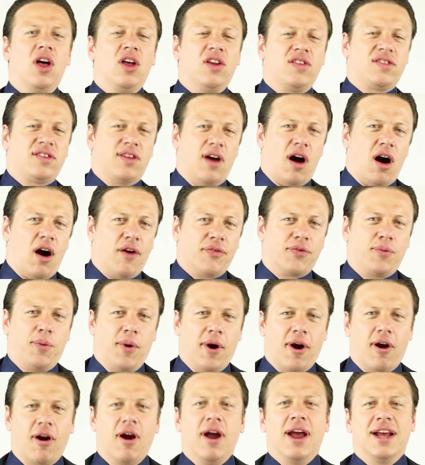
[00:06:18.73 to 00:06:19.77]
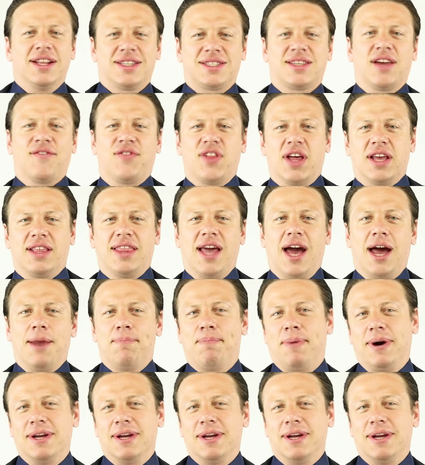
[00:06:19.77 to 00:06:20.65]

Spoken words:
software, and stuff like that,